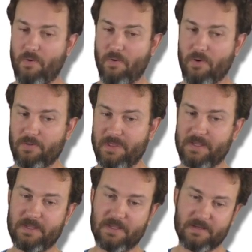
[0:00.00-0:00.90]
or they
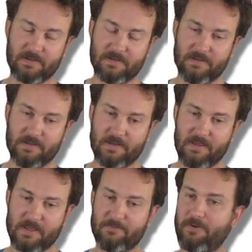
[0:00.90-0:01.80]
can
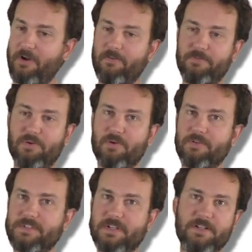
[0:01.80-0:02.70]
evolve
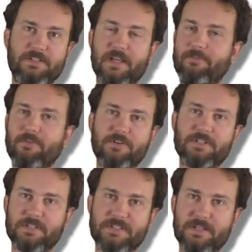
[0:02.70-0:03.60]
towards such
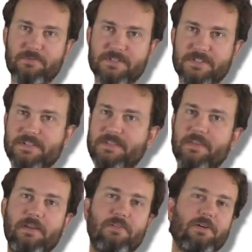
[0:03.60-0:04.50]
divergent sequences
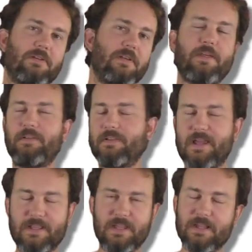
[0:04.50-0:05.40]
that they look nothing
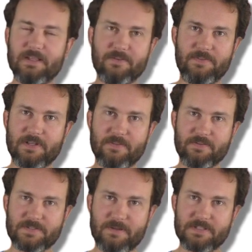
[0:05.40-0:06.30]
like any of the
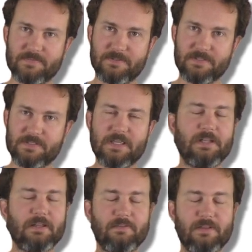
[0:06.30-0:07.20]
other specimens,
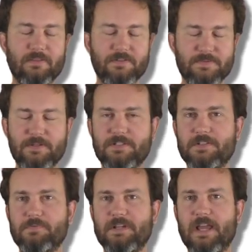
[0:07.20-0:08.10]
any of the other
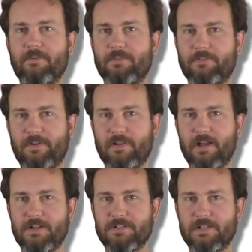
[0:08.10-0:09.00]
species we have in the
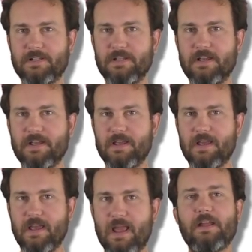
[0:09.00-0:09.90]
phylogeny.
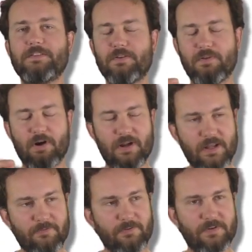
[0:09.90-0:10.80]
And so our
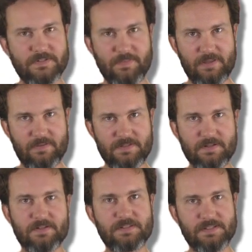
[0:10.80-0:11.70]
inference methods,
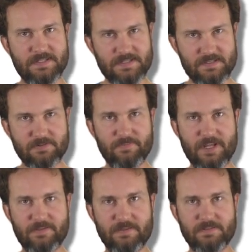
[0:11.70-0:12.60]
our statistical
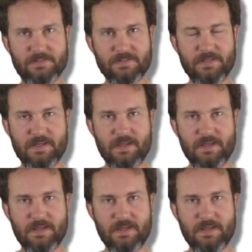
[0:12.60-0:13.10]
methods,